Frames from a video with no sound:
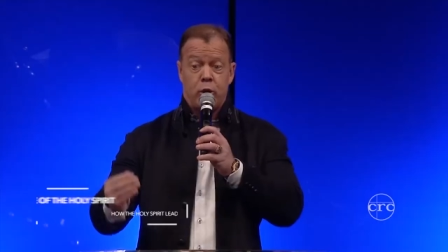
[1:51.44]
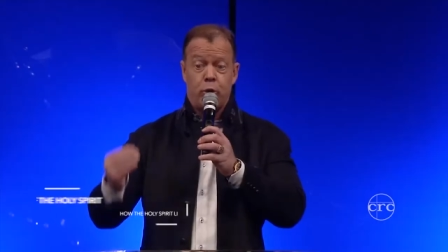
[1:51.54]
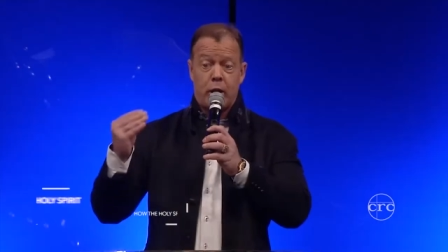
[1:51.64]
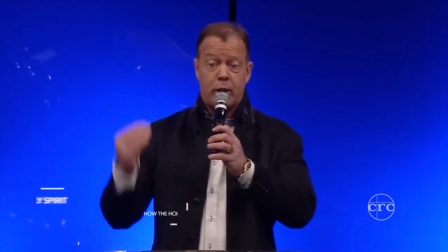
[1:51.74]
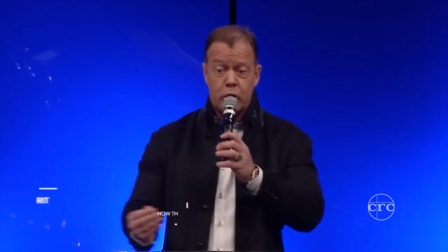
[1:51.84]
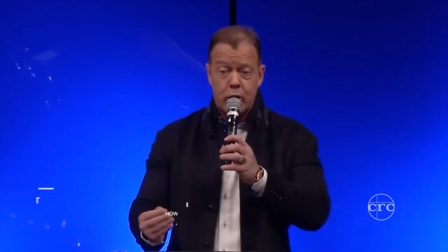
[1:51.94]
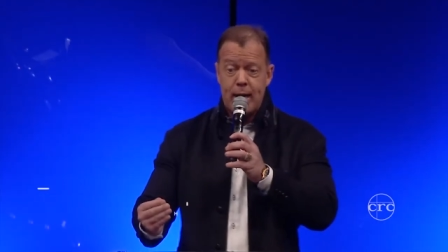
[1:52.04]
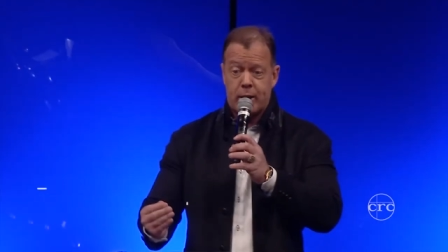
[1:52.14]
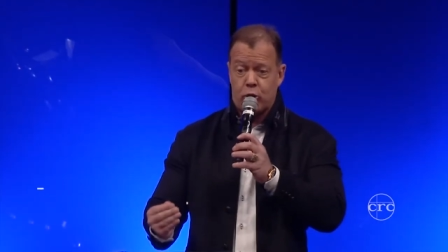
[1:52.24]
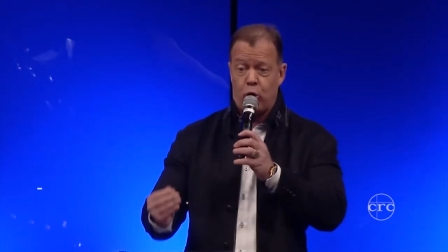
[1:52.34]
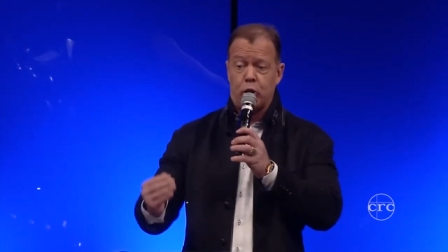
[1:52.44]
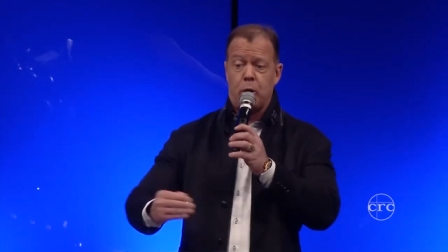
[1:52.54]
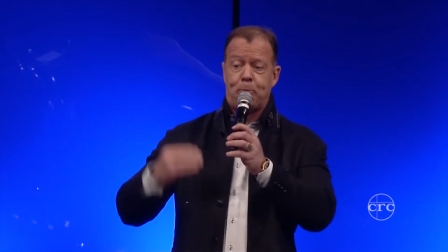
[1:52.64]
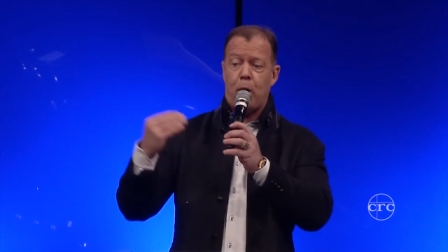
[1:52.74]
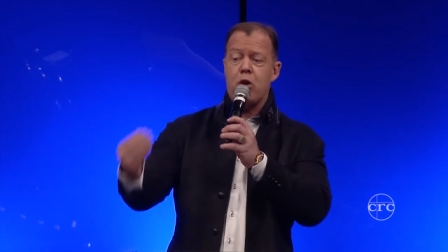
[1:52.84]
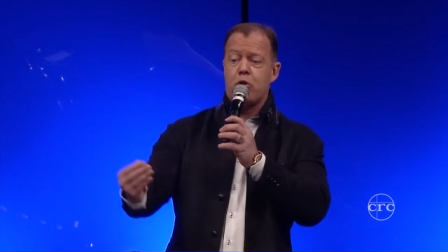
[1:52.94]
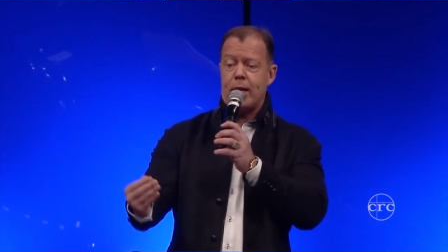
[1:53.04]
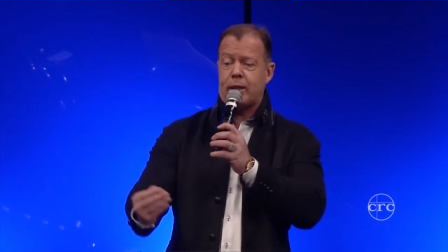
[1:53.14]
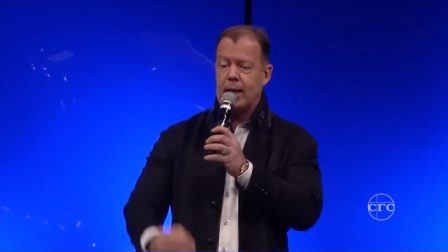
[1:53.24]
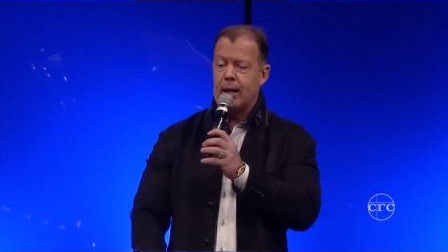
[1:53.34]
to success or to
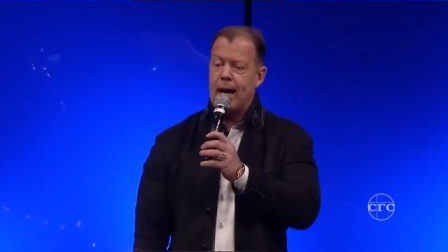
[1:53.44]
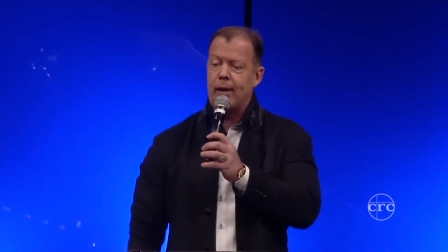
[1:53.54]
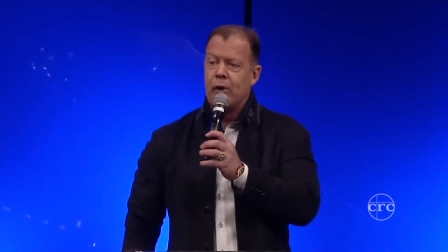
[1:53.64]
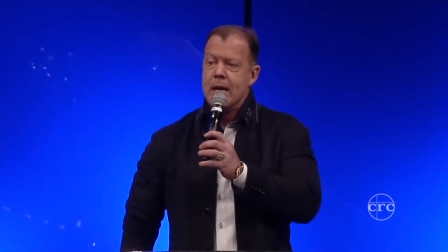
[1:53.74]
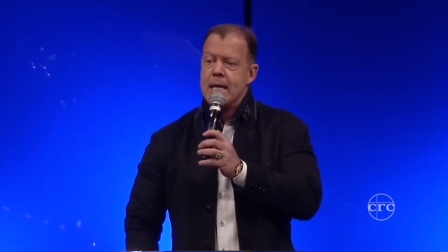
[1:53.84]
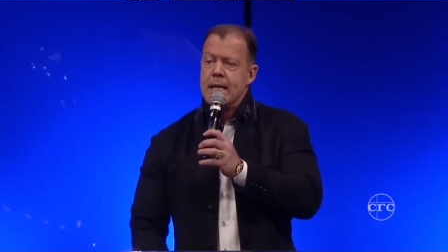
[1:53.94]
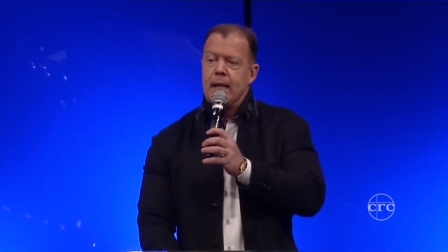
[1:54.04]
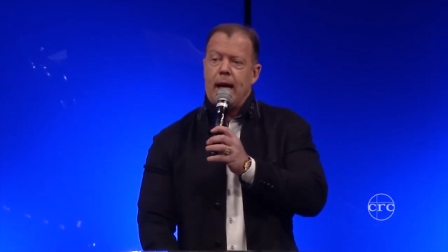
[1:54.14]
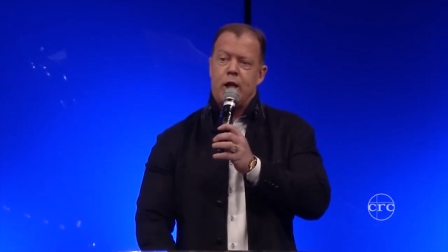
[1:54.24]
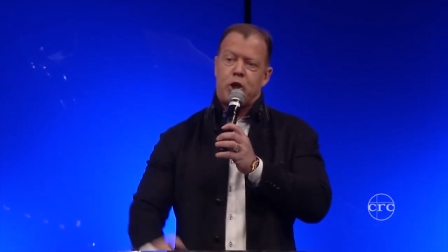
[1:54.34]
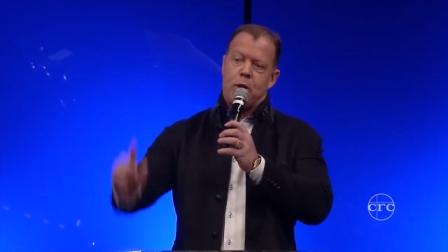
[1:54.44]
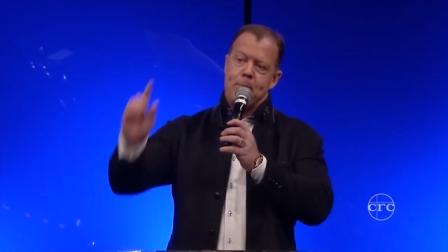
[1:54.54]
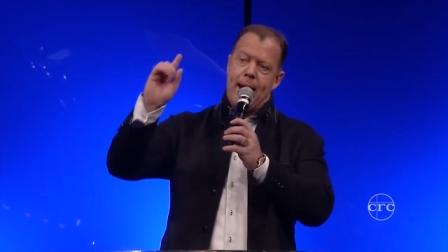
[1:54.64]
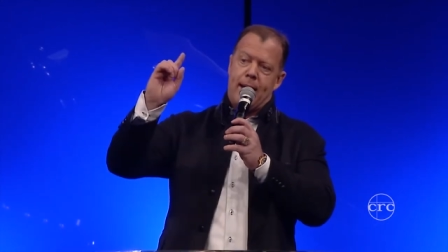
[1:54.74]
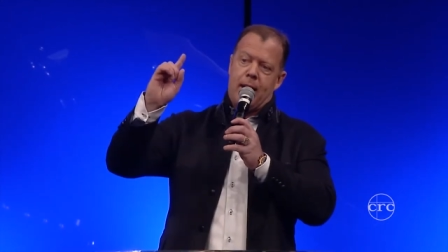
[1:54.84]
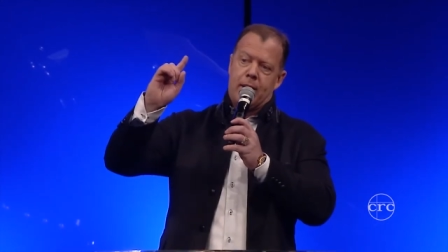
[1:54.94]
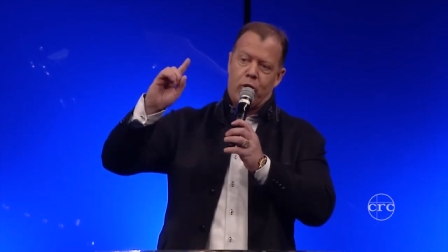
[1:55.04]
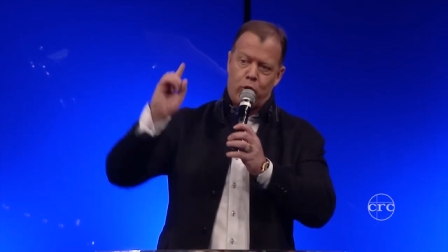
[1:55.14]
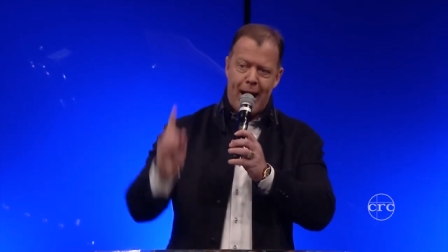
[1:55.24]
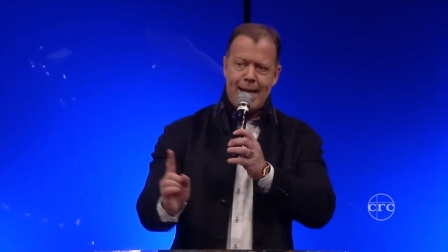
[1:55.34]
progress in life is to make the
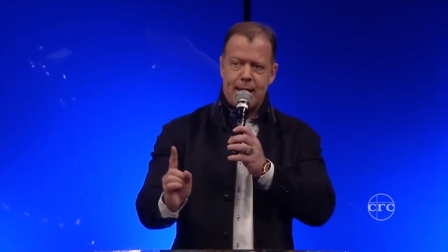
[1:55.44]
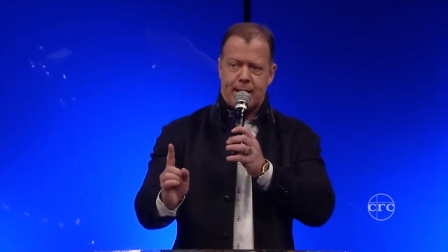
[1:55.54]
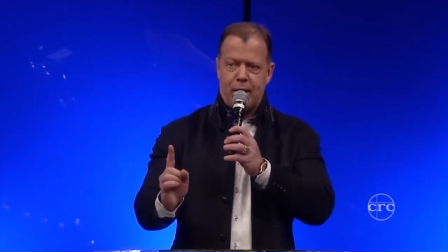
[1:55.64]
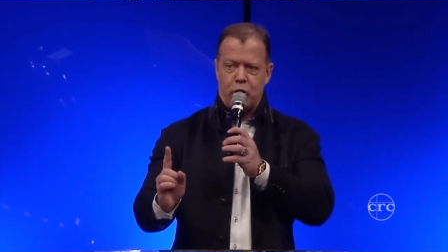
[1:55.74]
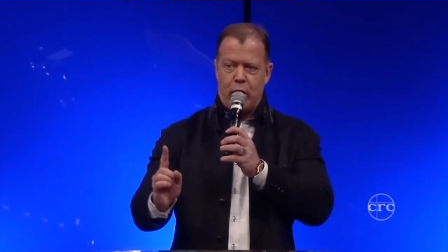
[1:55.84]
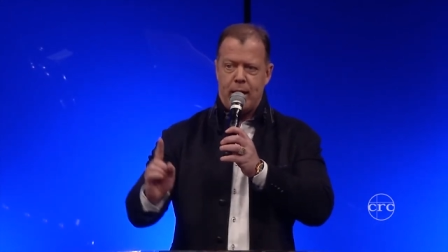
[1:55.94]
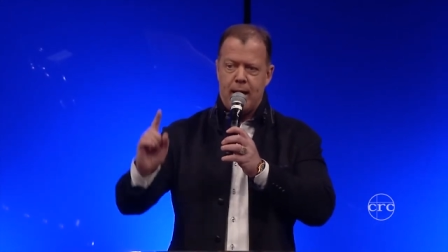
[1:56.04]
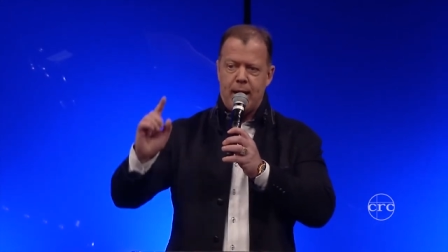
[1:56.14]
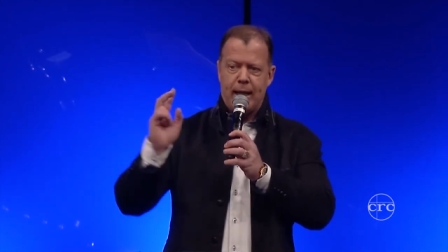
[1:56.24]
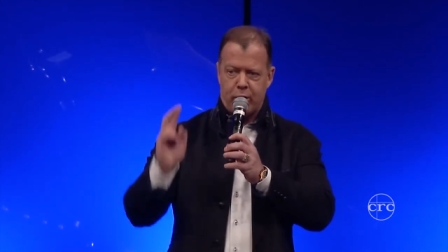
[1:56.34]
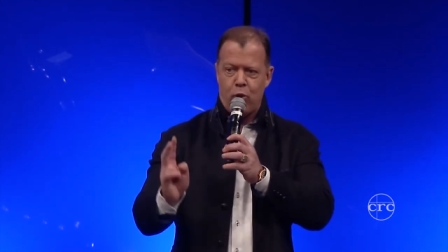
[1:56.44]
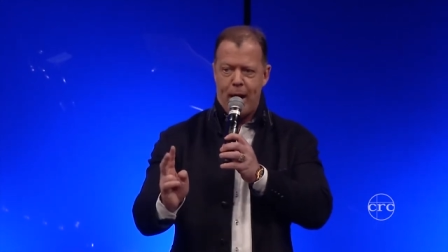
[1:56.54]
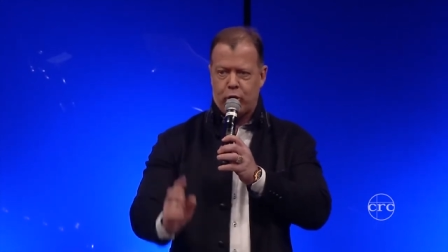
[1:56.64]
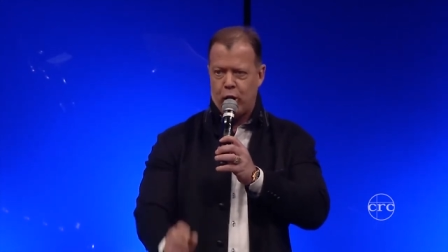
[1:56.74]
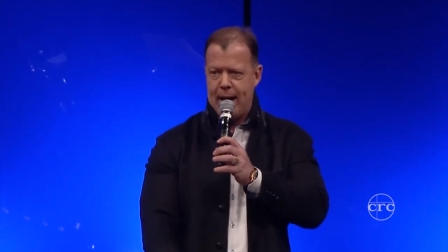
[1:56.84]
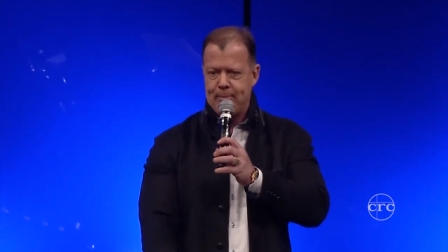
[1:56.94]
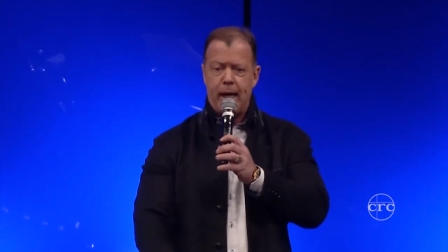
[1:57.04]
right decision at the right time.